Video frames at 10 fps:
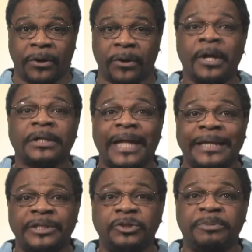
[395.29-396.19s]
are
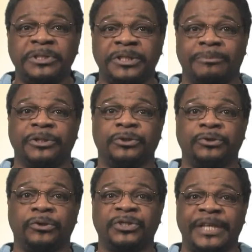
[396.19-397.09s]
likely to be subject to
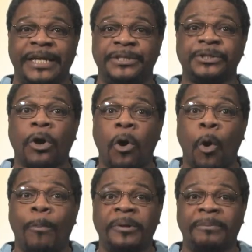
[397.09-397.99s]
your state's
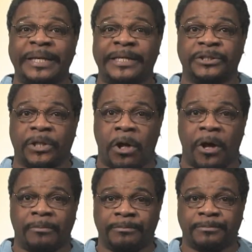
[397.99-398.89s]
open meetings law,
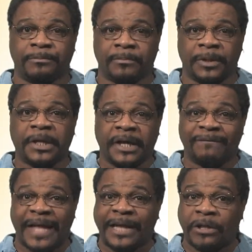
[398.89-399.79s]
if
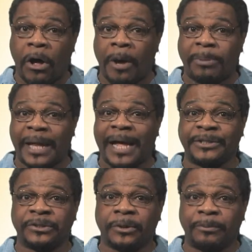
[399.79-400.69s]
that law
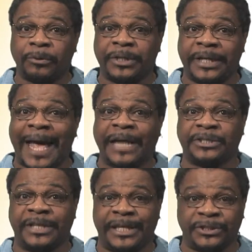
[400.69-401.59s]
applies to community
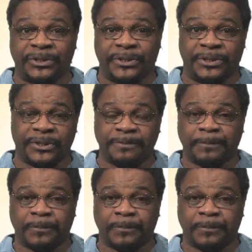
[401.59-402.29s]
action agencies.